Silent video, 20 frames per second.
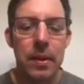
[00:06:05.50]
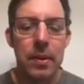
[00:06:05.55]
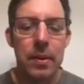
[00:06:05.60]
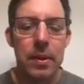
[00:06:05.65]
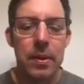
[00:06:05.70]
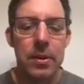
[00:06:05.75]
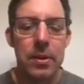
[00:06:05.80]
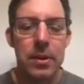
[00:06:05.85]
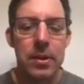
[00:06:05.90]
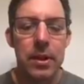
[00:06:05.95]

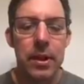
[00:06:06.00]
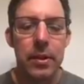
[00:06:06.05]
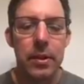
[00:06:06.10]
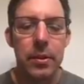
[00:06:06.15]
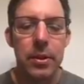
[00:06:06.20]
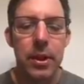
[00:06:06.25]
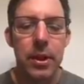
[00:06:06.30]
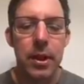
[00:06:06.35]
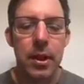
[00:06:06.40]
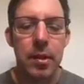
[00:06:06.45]
This is the area we're
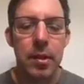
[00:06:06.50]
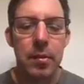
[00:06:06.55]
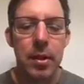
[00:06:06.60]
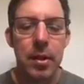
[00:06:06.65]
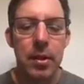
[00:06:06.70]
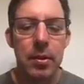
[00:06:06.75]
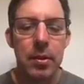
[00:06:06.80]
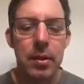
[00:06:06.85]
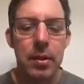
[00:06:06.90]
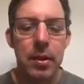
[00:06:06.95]
talking
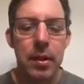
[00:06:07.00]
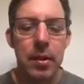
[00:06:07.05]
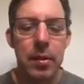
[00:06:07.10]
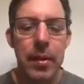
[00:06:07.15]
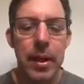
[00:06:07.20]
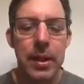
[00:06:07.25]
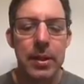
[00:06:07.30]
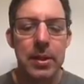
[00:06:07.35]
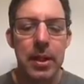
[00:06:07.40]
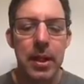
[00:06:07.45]
about, kind of the
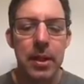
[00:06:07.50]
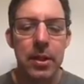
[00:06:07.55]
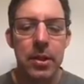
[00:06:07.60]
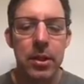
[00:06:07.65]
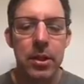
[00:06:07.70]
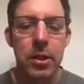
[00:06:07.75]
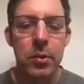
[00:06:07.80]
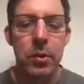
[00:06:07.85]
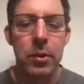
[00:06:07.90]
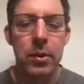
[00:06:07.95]
backside of
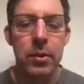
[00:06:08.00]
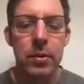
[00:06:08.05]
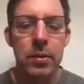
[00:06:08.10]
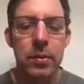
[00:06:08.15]
Kirkwood.